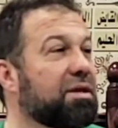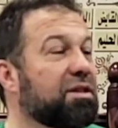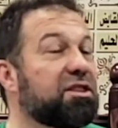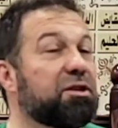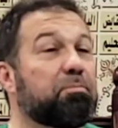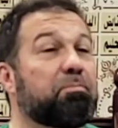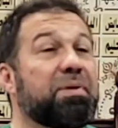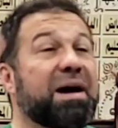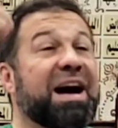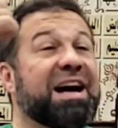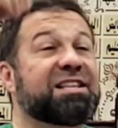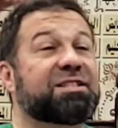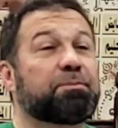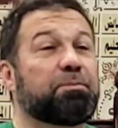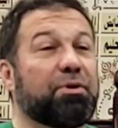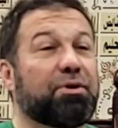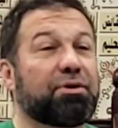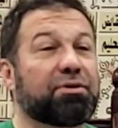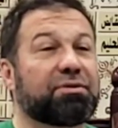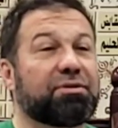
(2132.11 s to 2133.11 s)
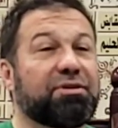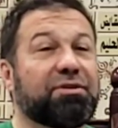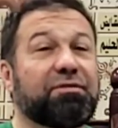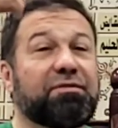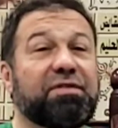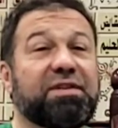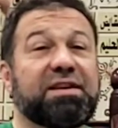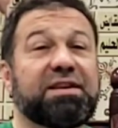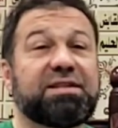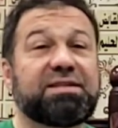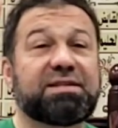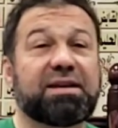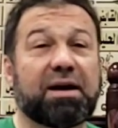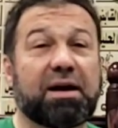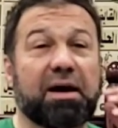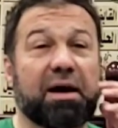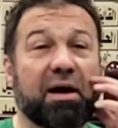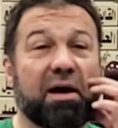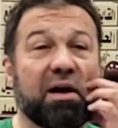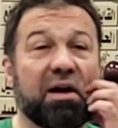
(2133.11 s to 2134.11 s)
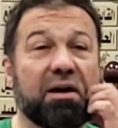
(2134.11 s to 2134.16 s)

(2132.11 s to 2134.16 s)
The passport, the visa.